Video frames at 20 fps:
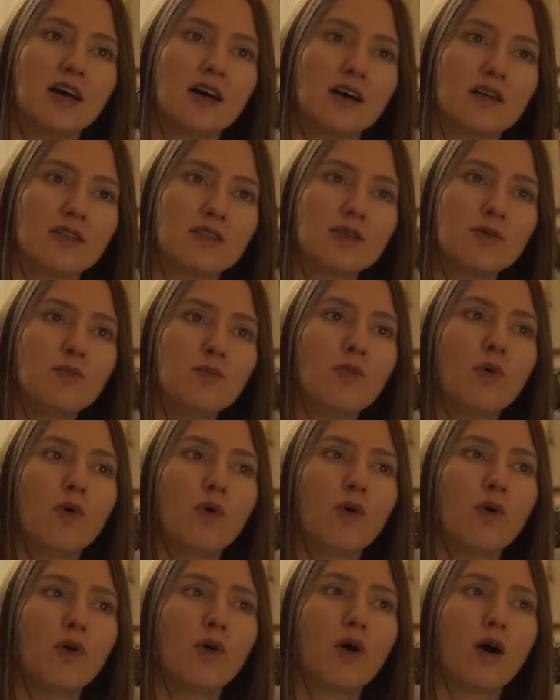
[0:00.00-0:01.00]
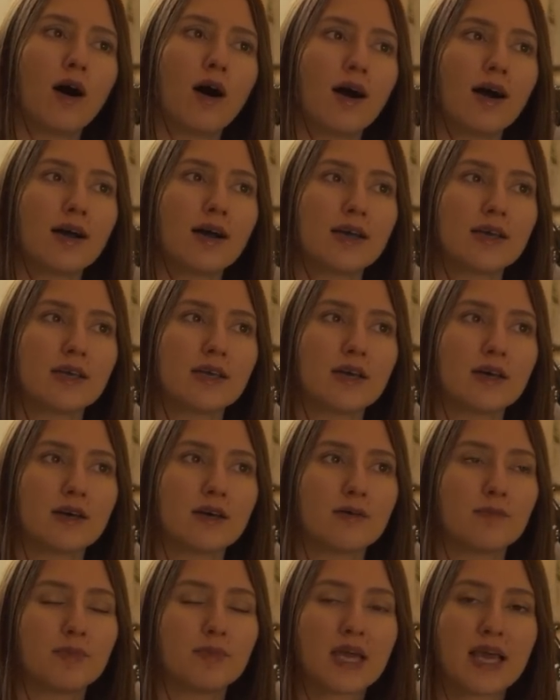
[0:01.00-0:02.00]
the more I
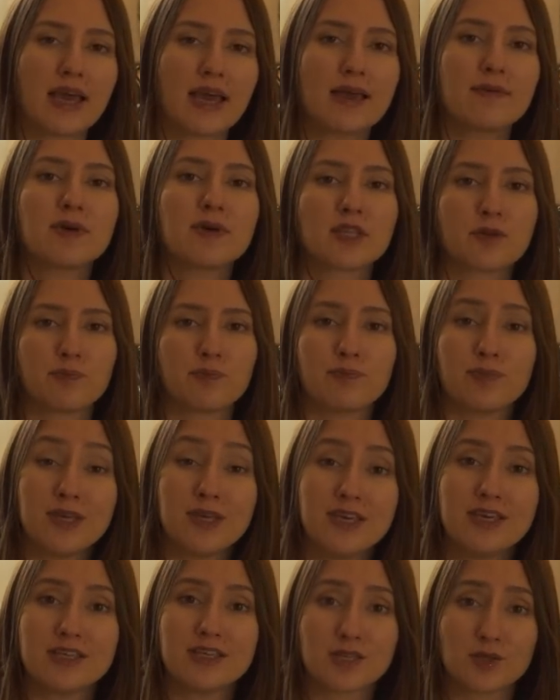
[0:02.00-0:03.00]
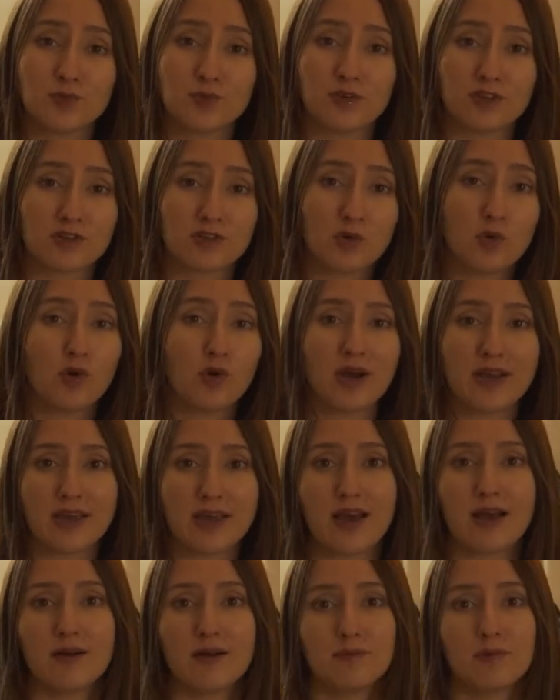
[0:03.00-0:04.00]
became at peace with who I
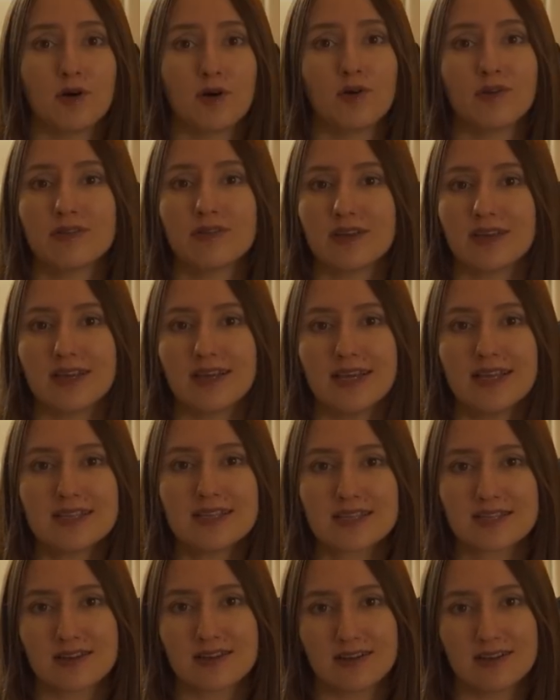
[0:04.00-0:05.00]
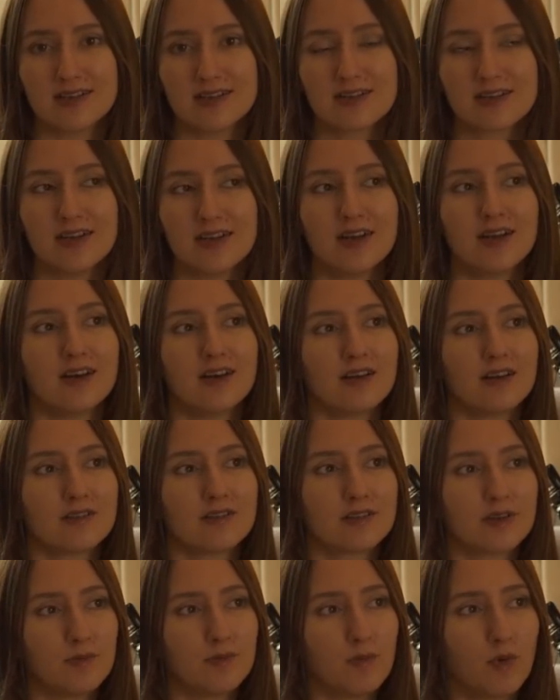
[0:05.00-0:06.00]
am on the inside,
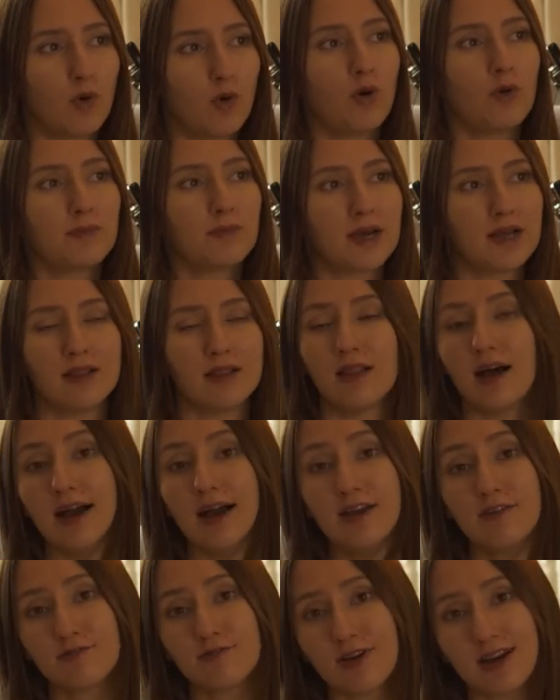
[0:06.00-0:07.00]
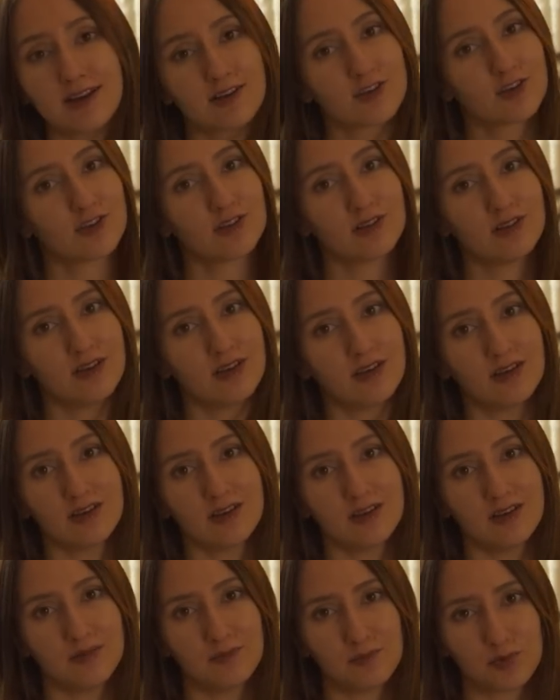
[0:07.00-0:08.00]
the more my life actually
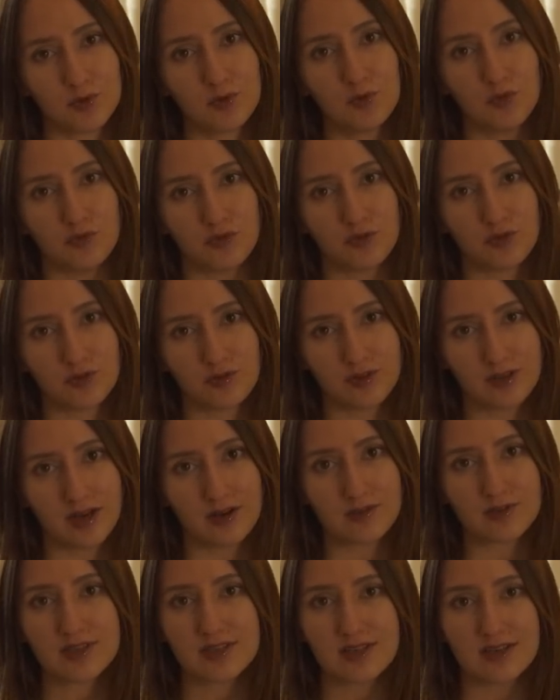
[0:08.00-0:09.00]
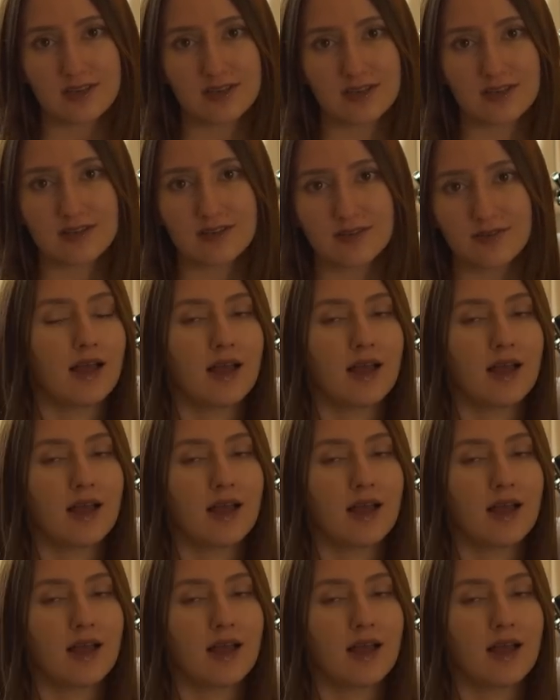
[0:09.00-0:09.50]
improved on the outside.